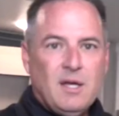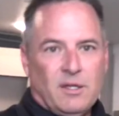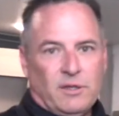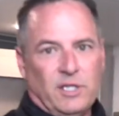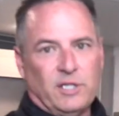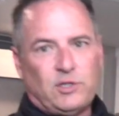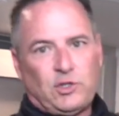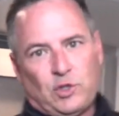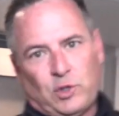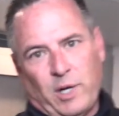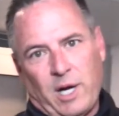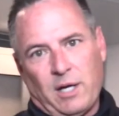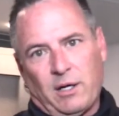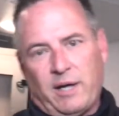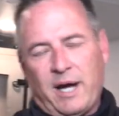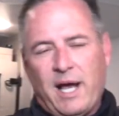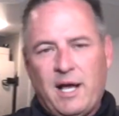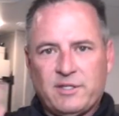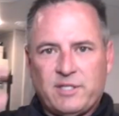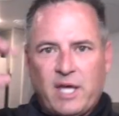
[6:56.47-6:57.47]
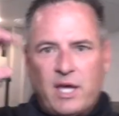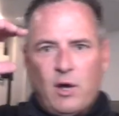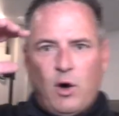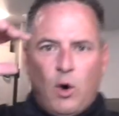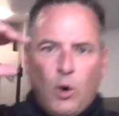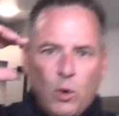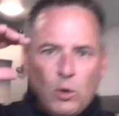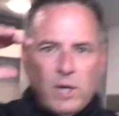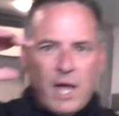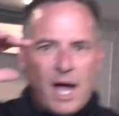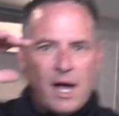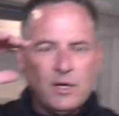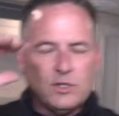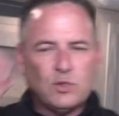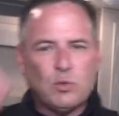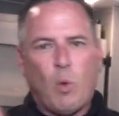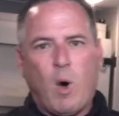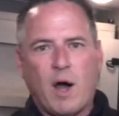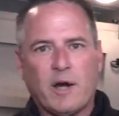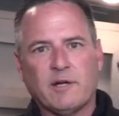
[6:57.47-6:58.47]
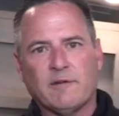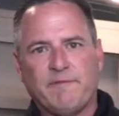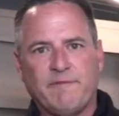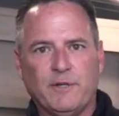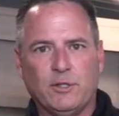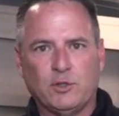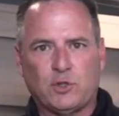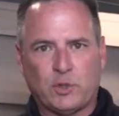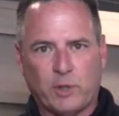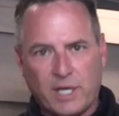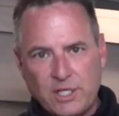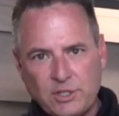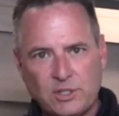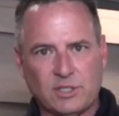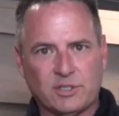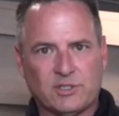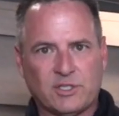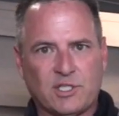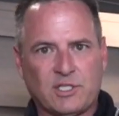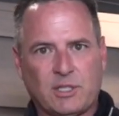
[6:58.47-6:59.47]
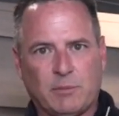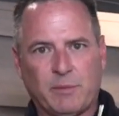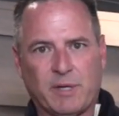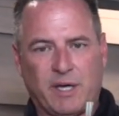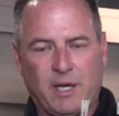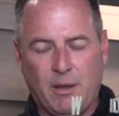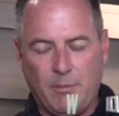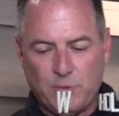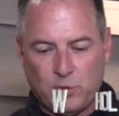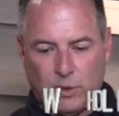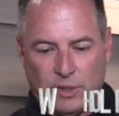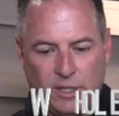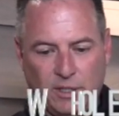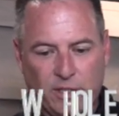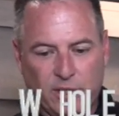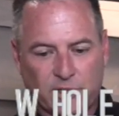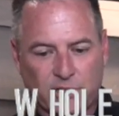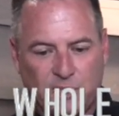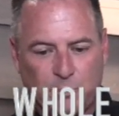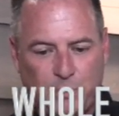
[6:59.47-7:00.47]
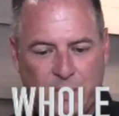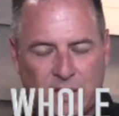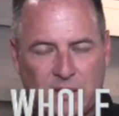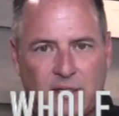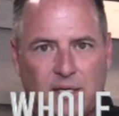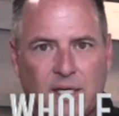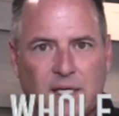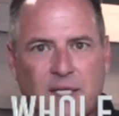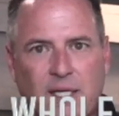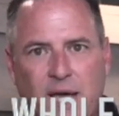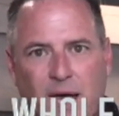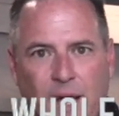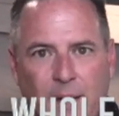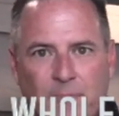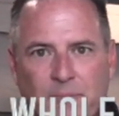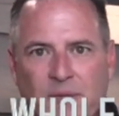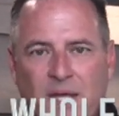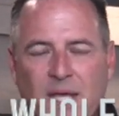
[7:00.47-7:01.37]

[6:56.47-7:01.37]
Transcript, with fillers: This trailer has a whole house water filtration system that comes with it. You spin the uh,